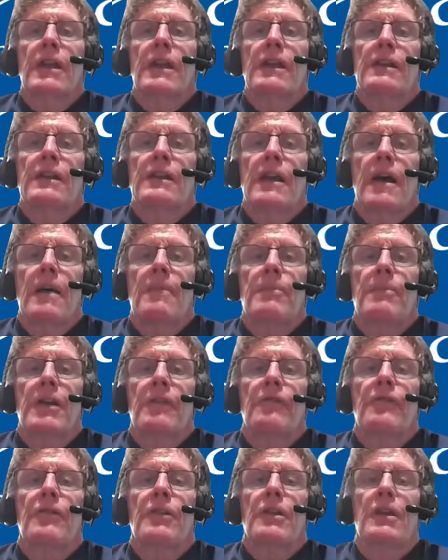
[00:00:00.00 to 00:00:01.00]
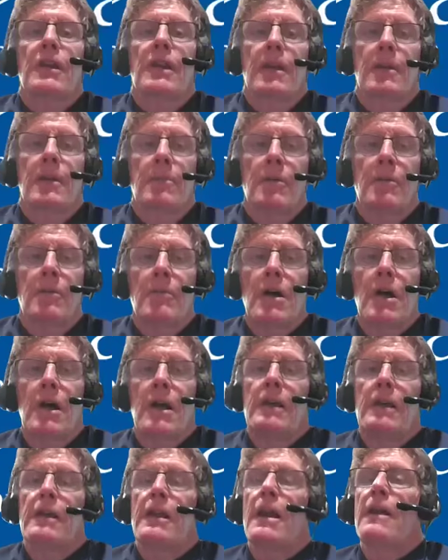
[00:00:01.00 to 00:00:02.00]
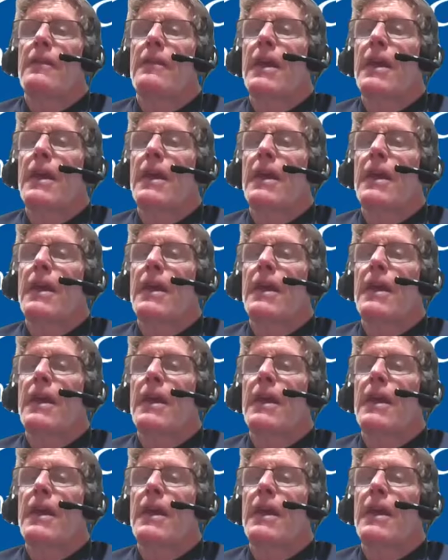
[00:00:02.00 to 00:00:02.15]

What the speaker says: key topic for you to keep in mind,